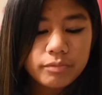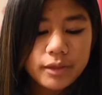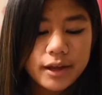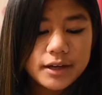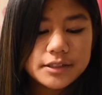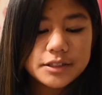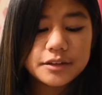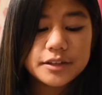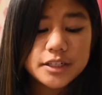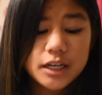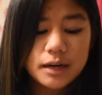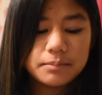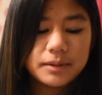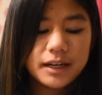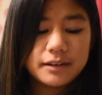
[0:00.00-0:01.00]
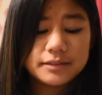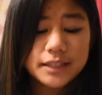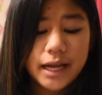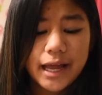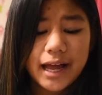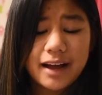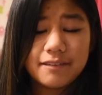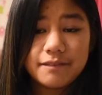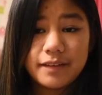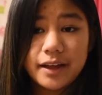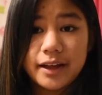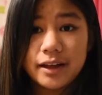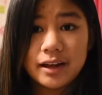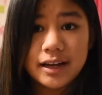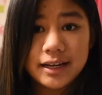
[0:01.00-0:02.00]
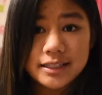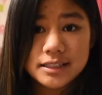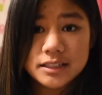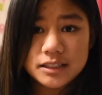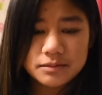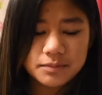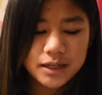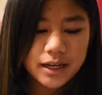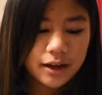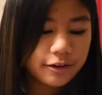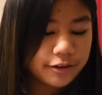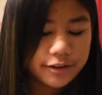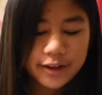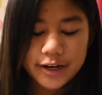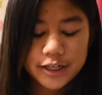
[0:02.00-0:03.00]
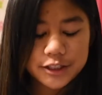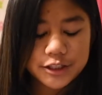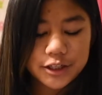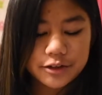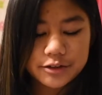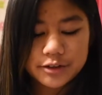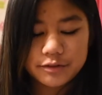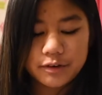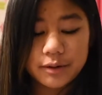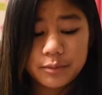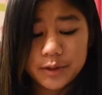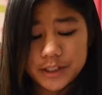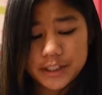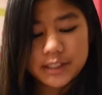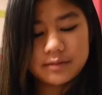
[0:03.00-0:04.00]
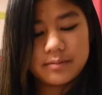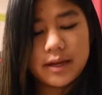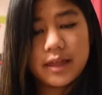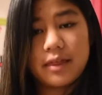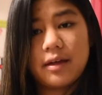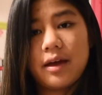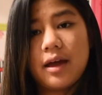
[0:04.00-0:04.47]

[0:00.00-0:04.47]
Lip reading: And so in the top left, I have a custom color that I chose from Widgetsmith.